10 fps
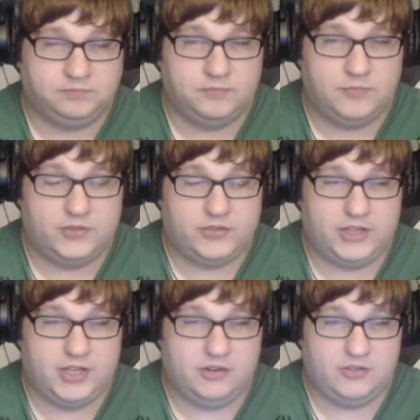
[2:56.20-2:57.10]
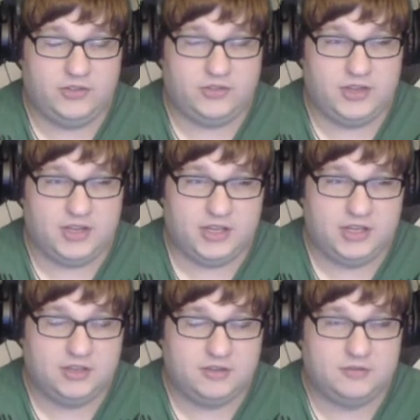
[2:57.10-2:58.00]
Let's take care of this guy.
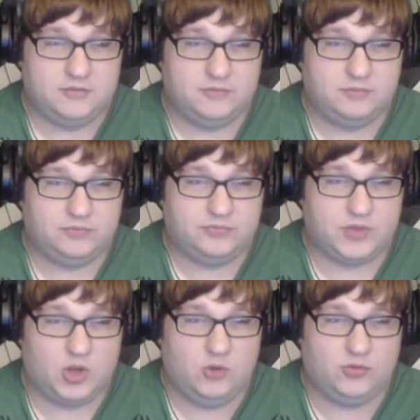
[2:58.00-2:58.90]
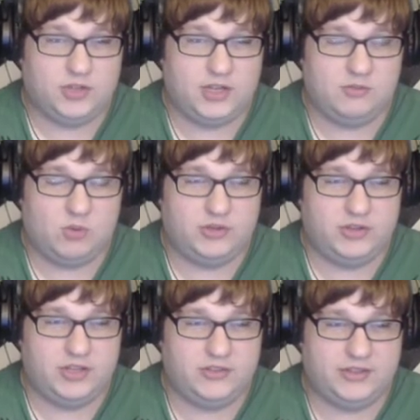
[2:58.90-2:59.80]
Hopefully Wanda
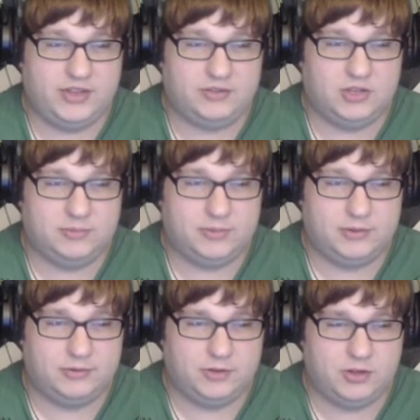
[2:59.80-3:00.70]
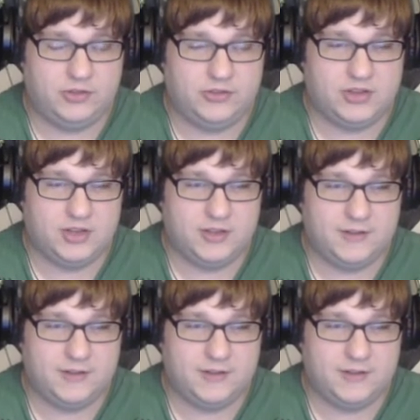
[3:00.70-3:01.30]
gets a level up on this guy.